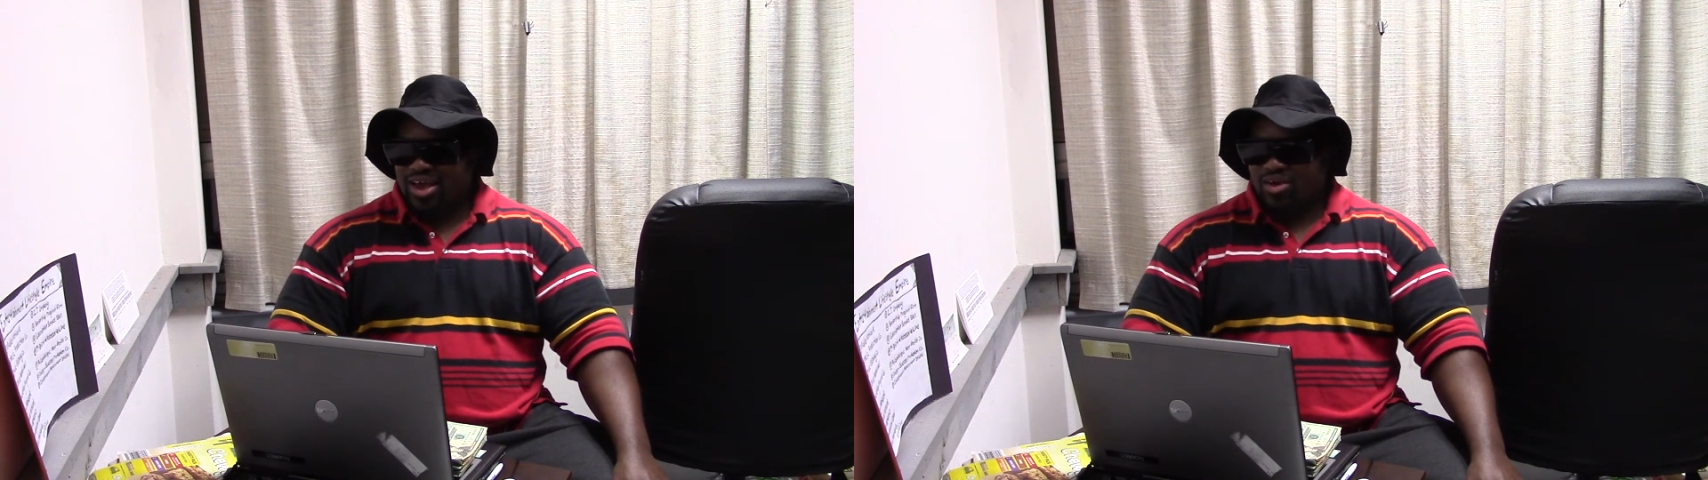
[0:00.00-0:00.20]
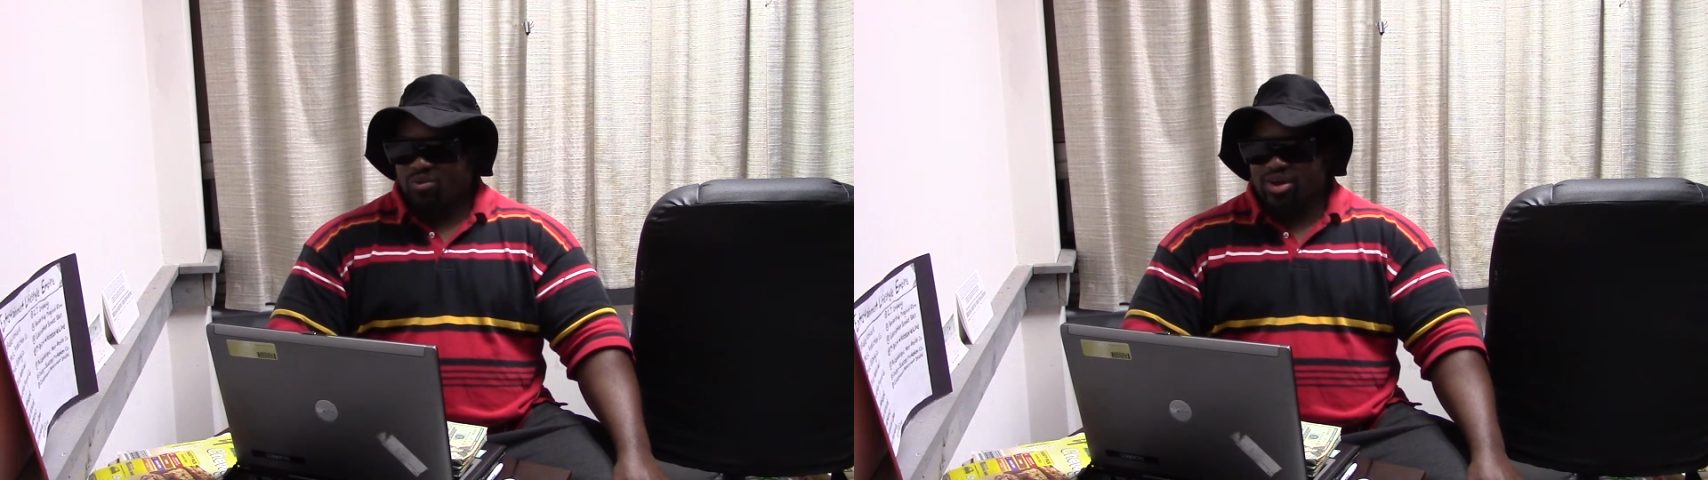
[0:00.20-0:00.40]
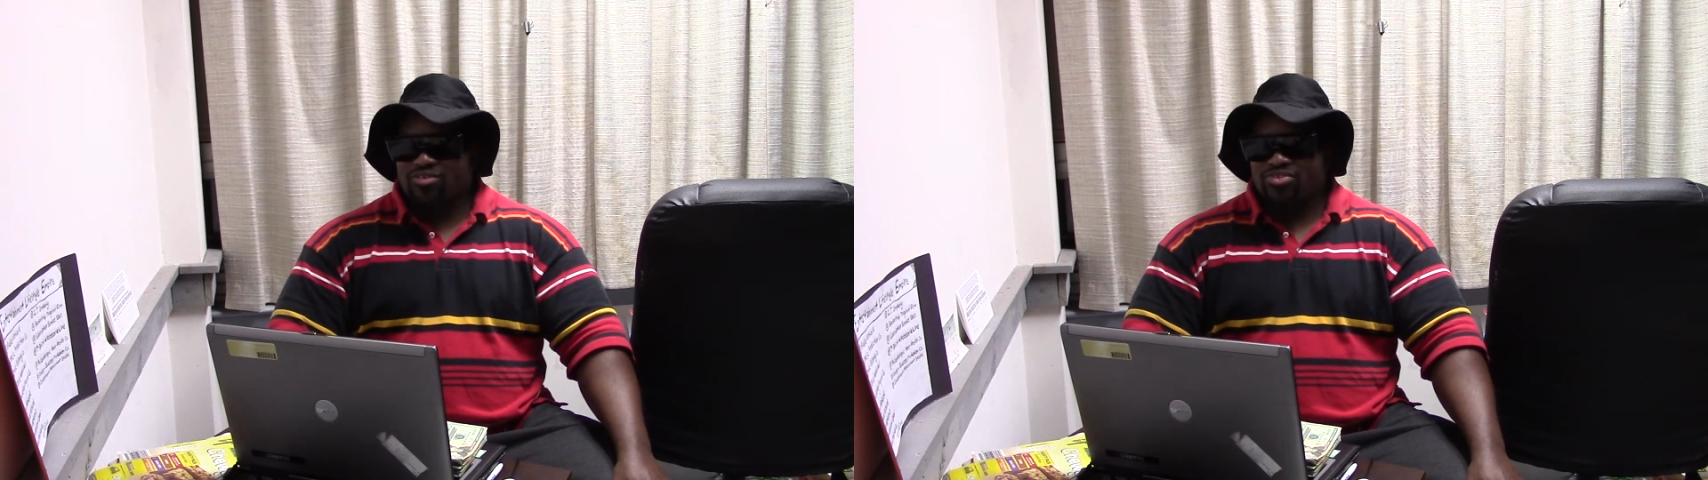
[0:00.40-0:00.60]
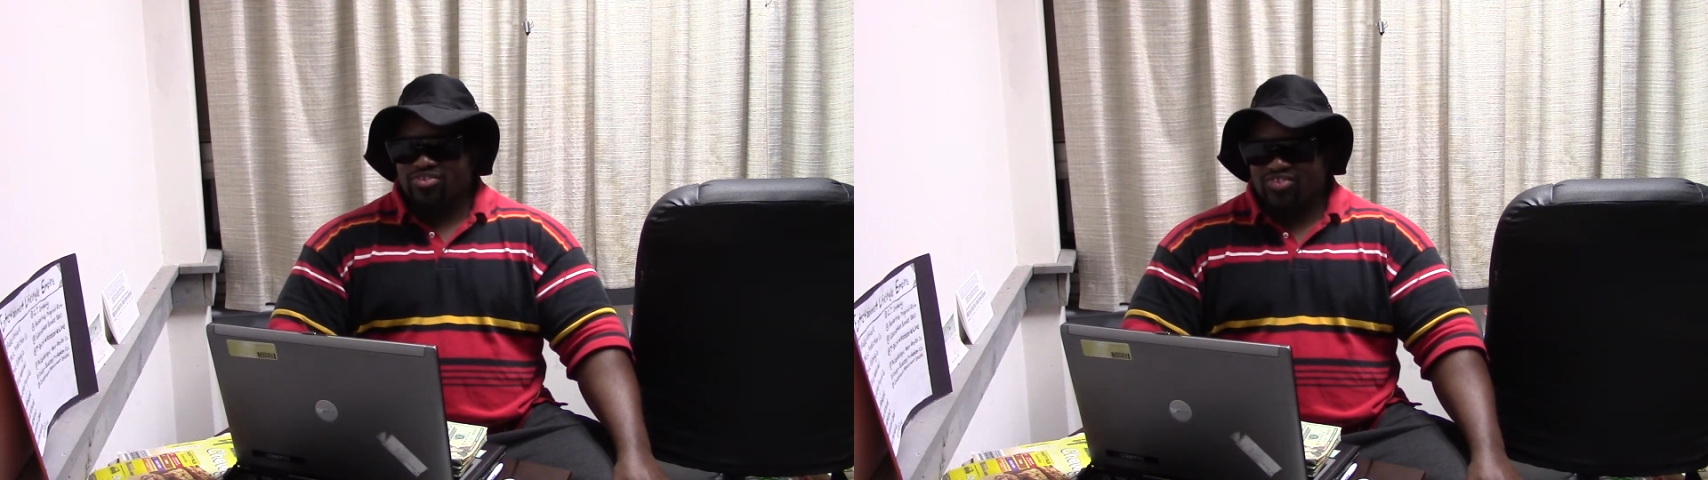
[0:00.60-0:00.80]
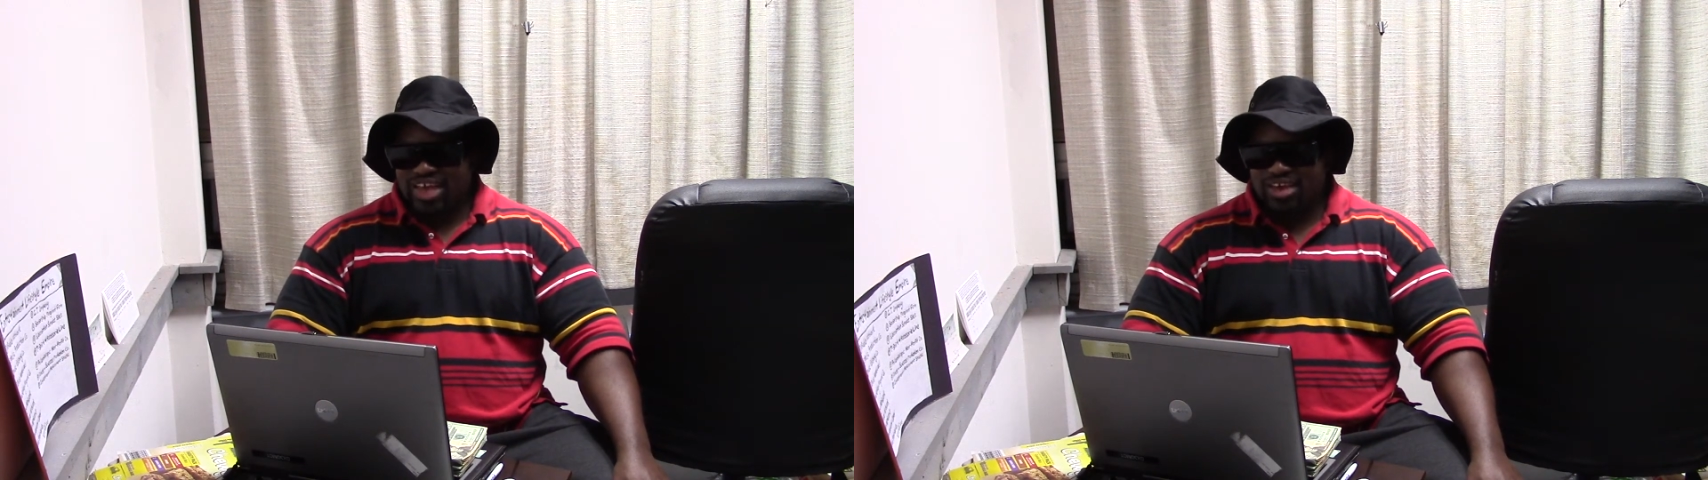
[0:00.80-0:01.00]
one of
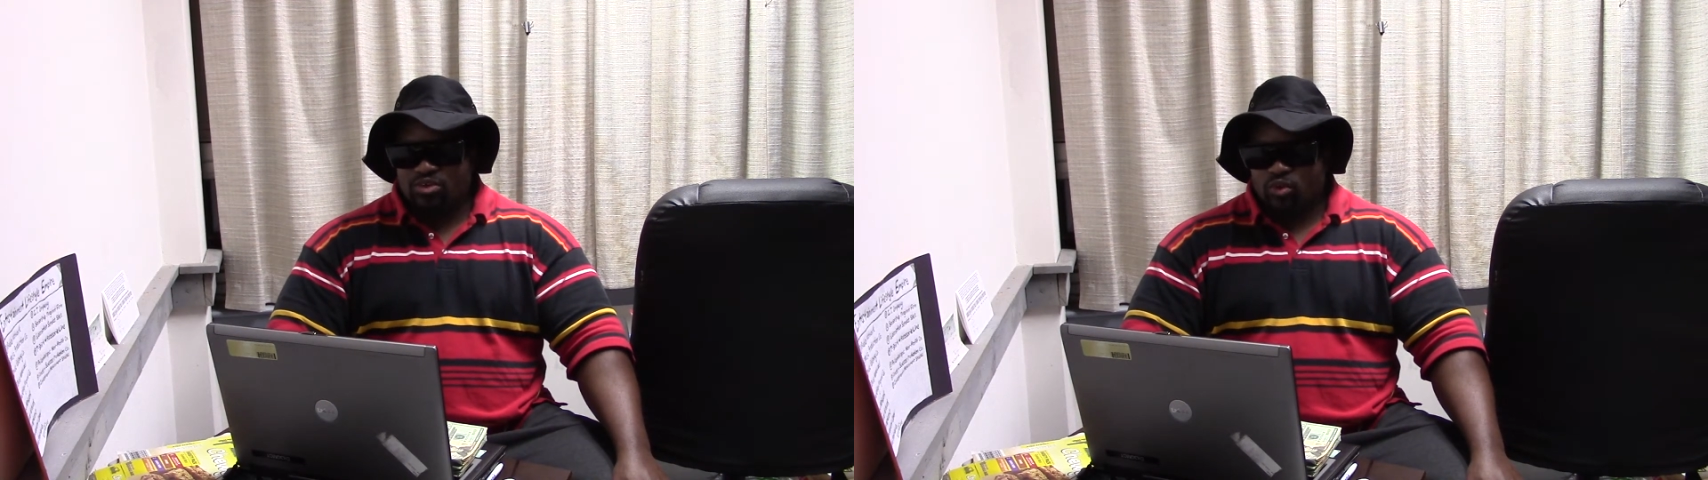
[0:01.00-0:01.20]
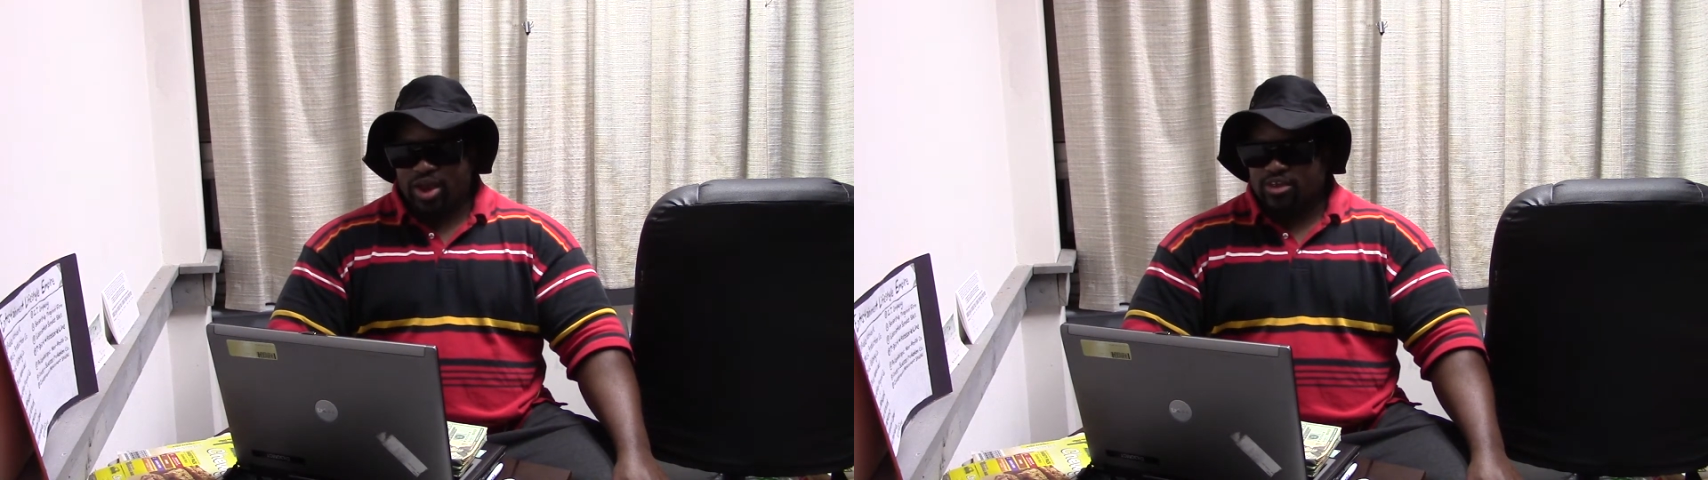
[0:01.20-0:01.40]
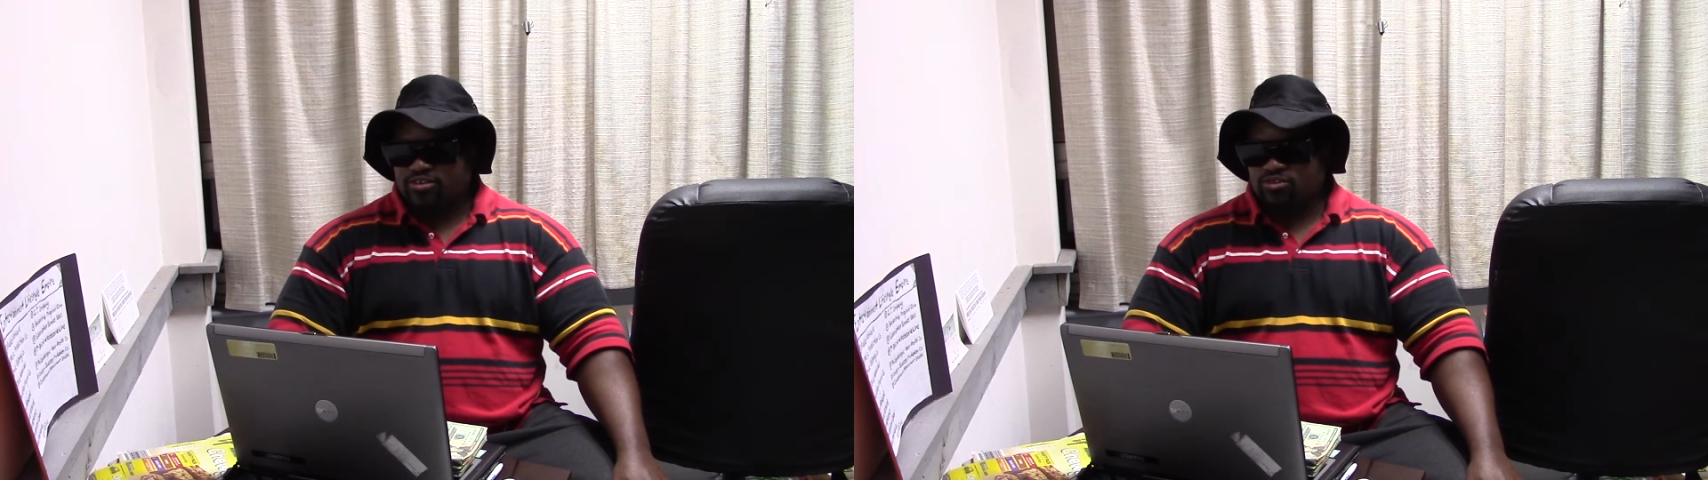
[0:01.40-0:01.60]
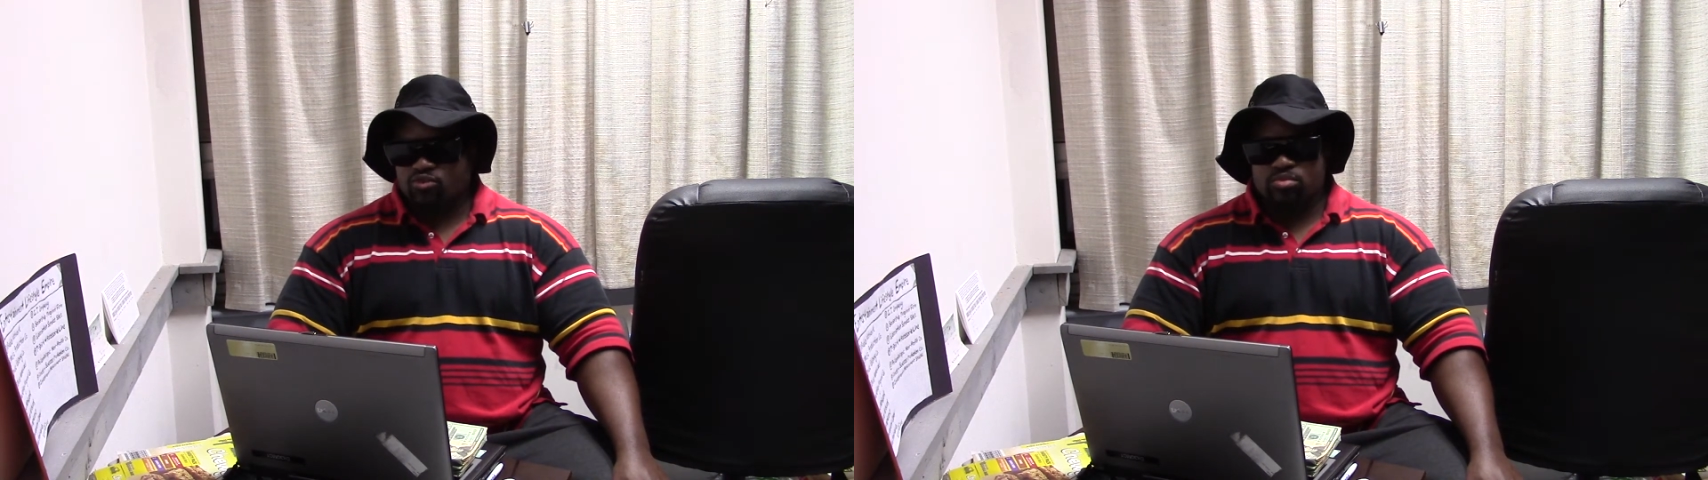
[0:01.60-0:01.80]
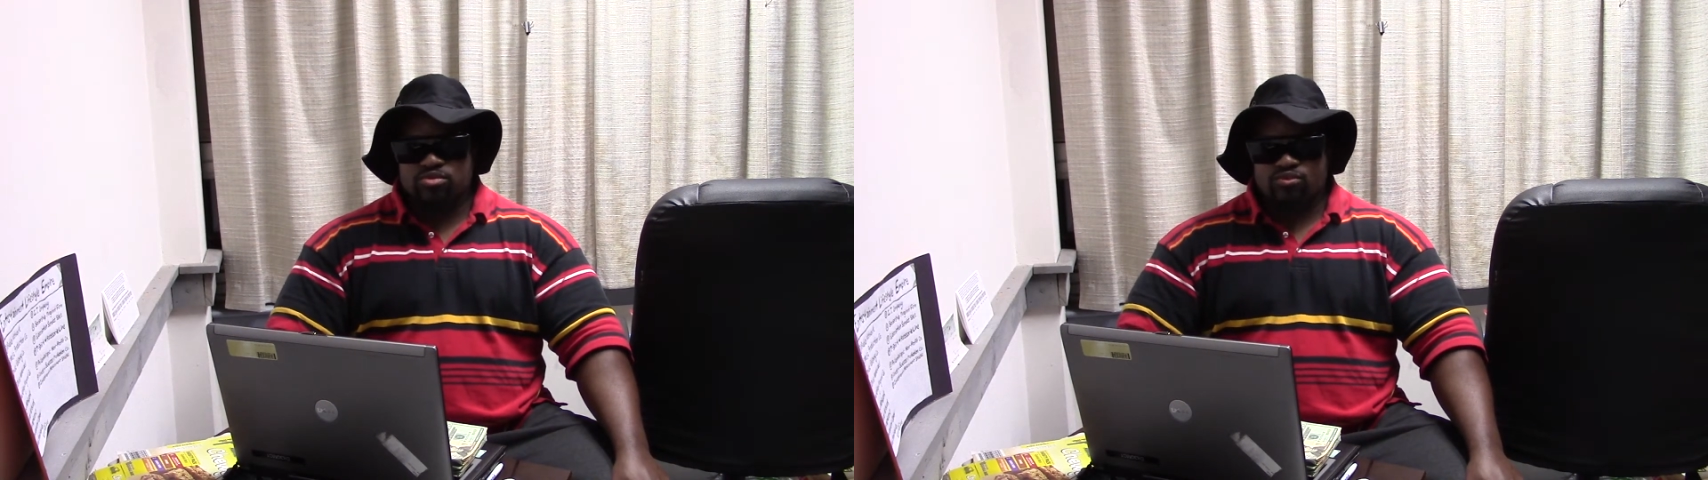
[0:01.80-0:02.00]
the greatest
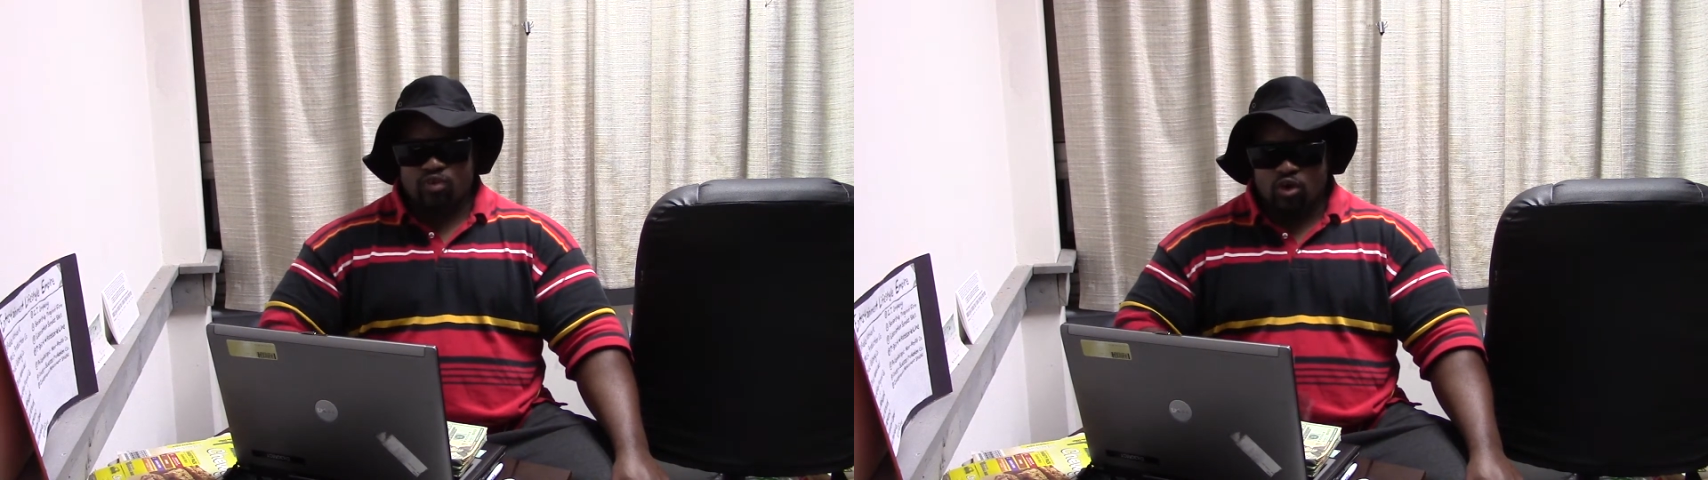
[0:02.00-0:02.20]
groups of